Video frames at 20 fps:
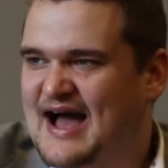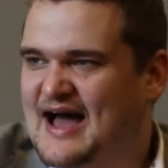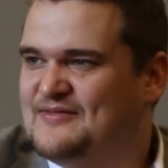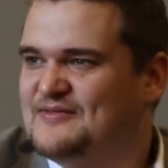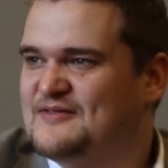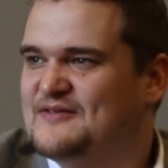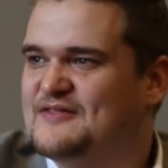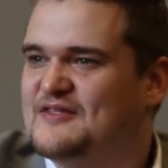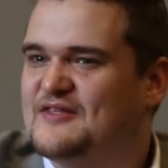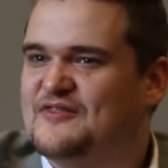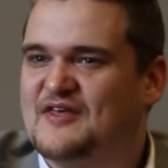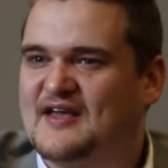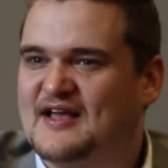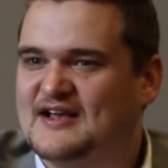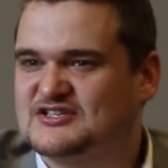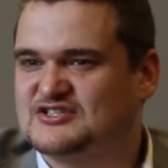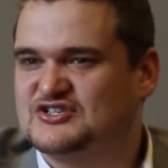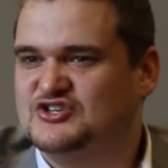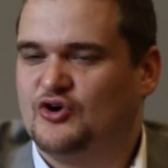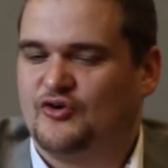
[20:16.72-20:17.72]
And the thing
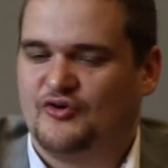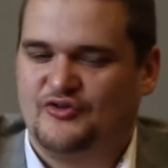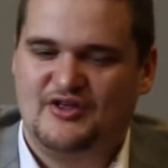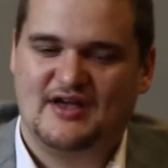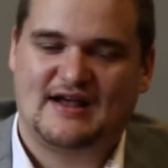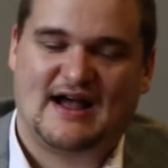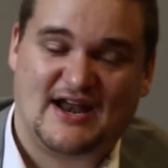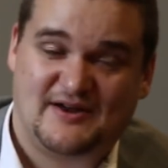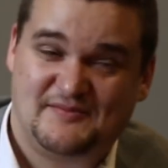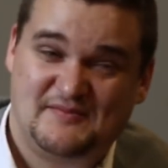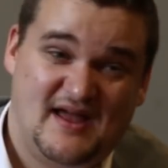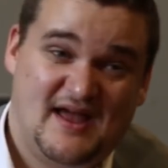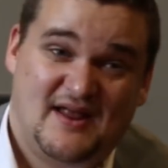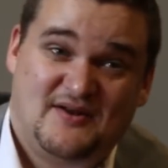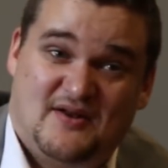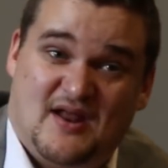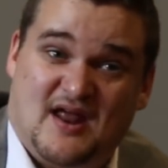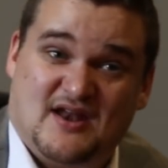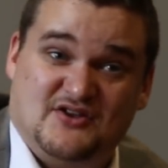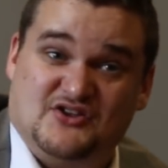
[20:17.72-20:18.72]
is, you're on the academy,
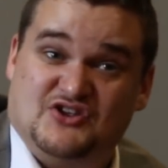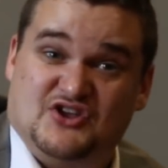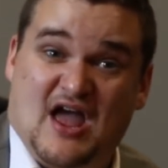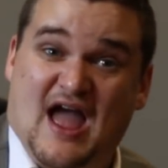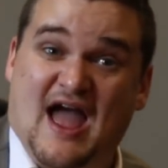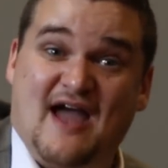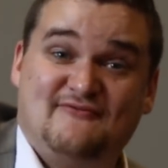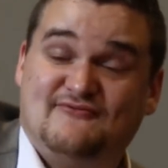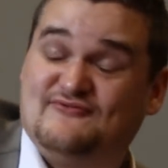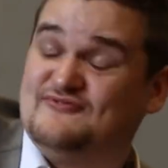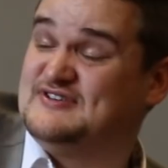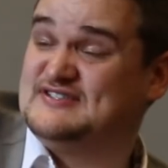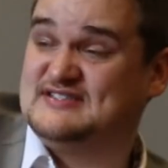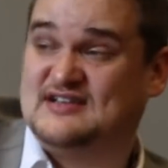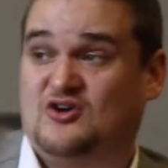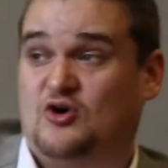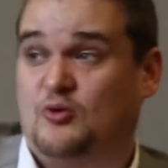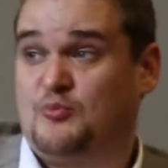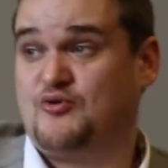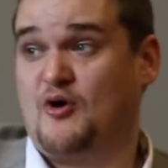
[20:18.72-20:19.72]
and every
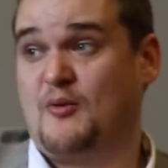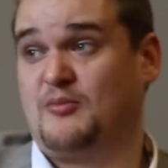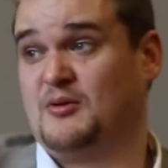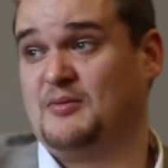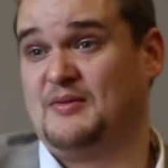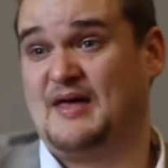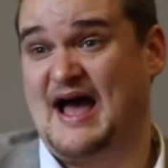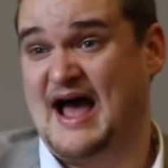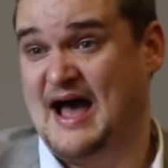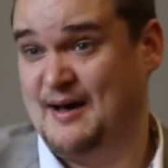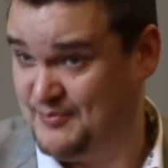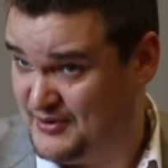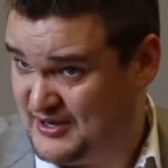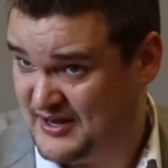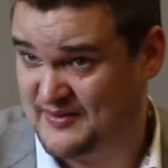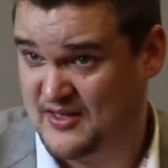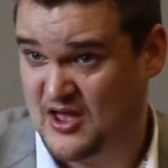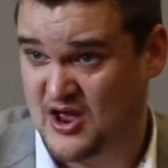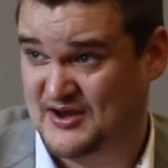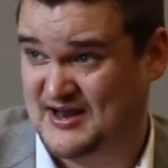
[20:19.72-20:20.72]
single problem that
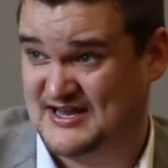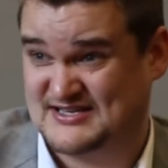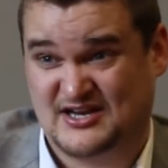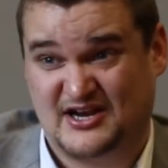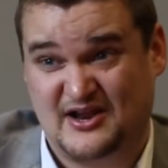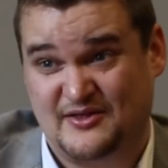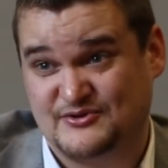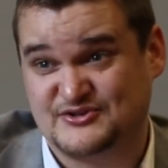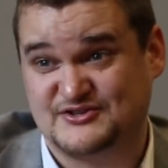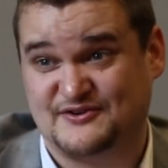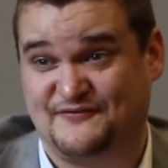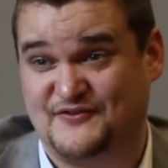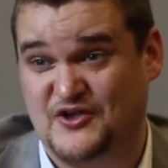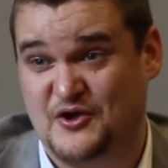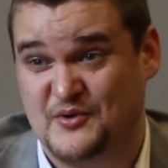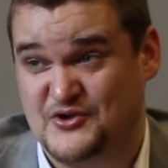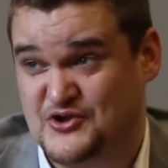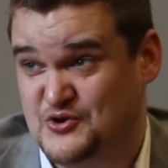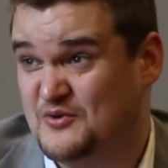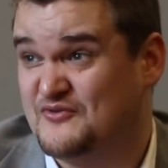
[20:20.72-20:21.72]
happened in the early days, I know there was a
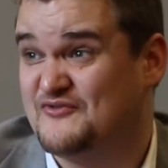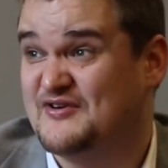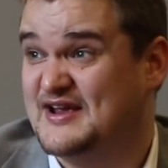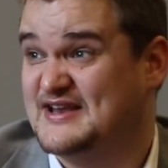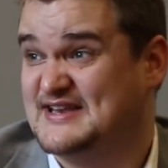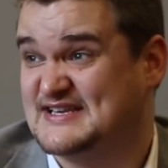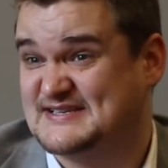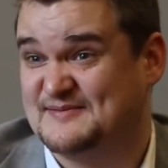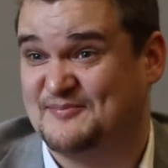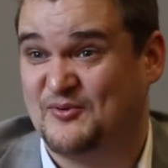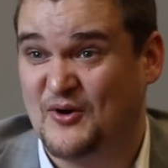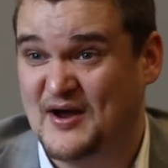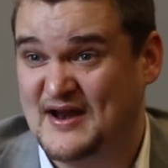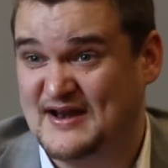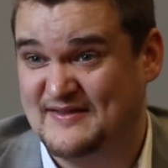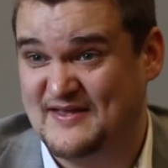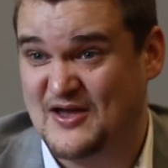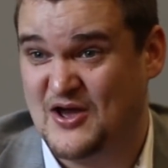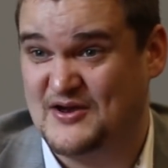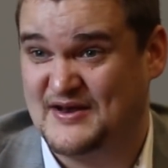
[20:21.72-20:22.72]
few, and you were really
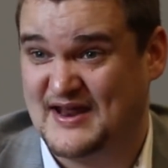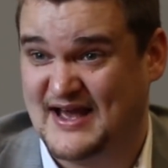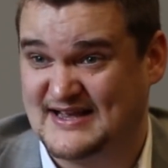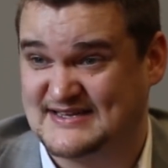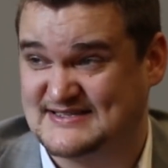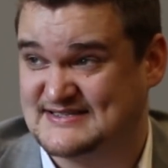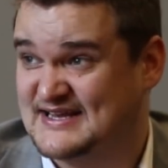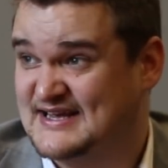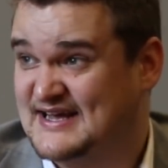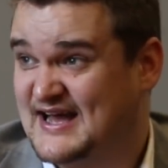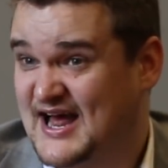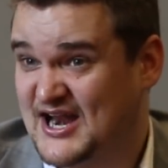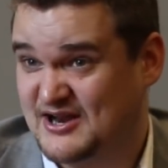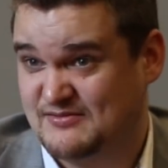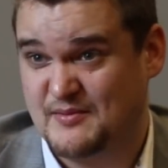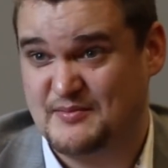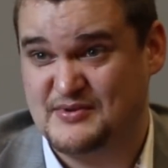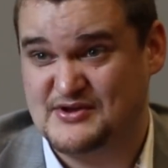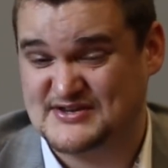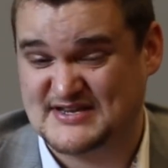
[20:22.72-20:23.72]
disappointed in the early days. And I
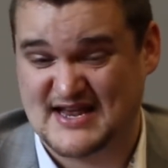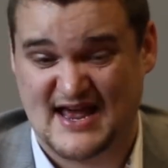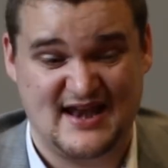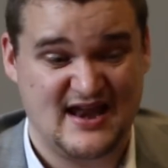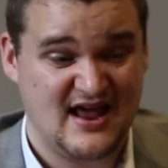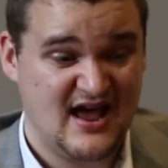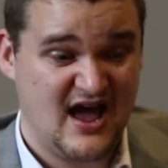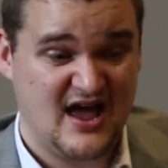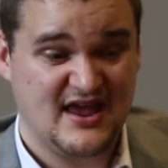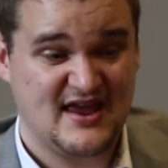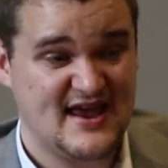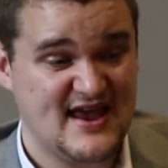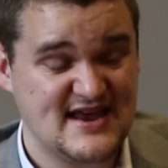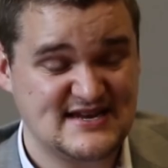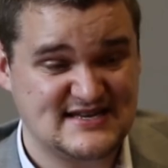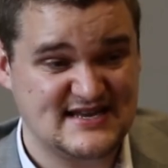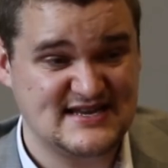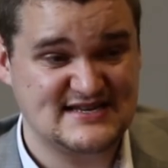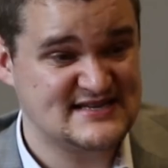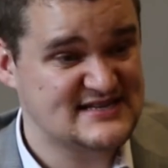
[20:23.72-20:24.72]
remember you saying,
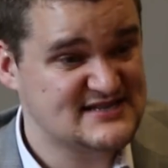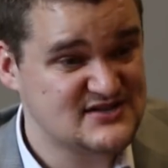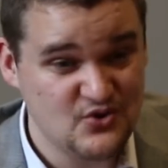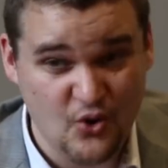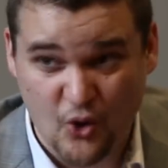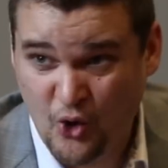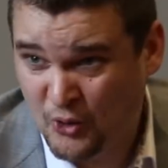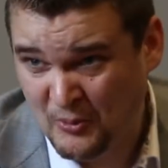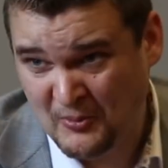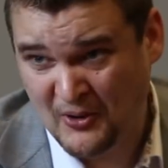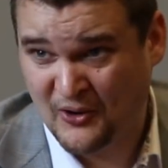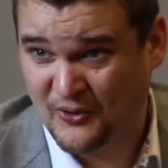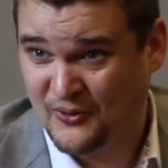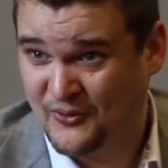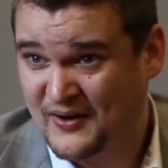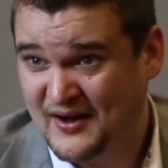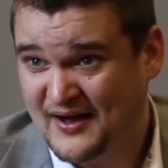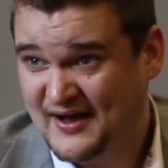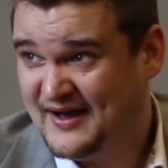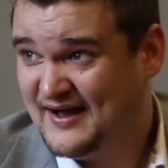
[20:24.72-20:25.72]
is this
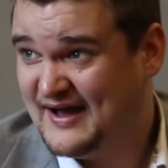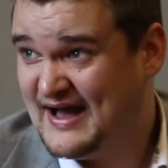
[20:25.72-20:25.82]
normal?